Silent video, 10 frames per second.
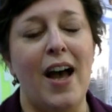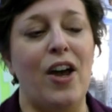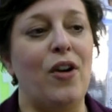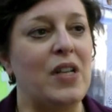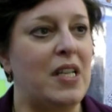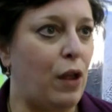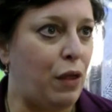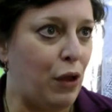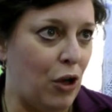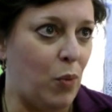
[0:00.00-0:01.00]
And obviously the
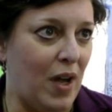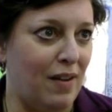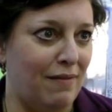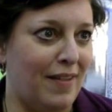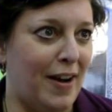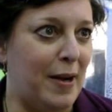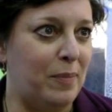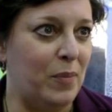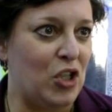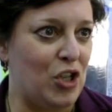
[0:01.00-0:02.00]
third one,
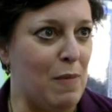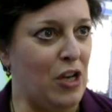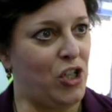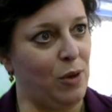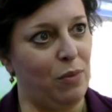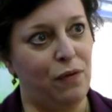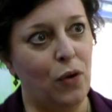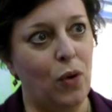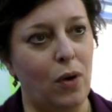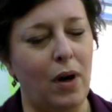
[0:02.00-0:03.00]
which you mentioned
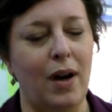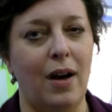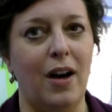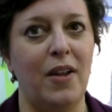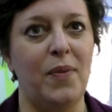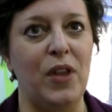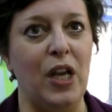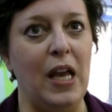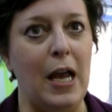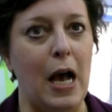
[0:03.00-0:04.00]
before,
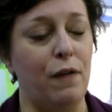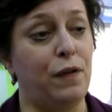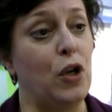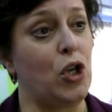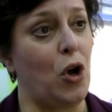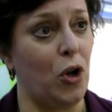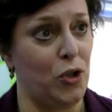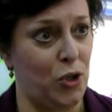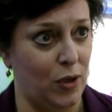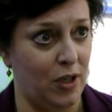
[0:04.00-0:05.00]
the Fusion
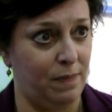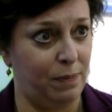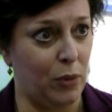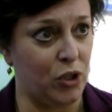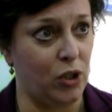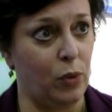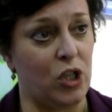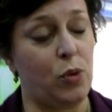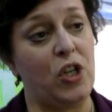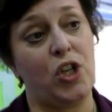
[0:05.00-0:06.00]
Contour bottle,
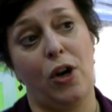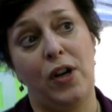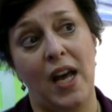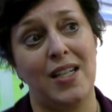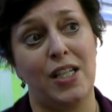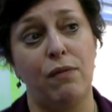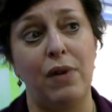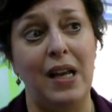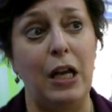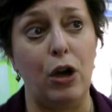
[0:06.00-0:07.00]
which we showcased the
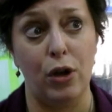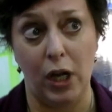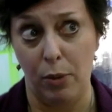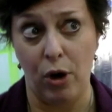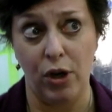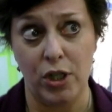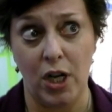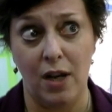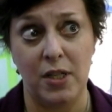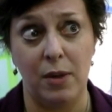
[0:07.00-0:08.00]
really early
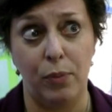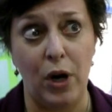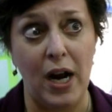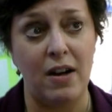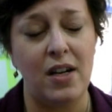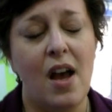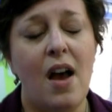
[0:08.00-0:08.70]
prototypes at Brow.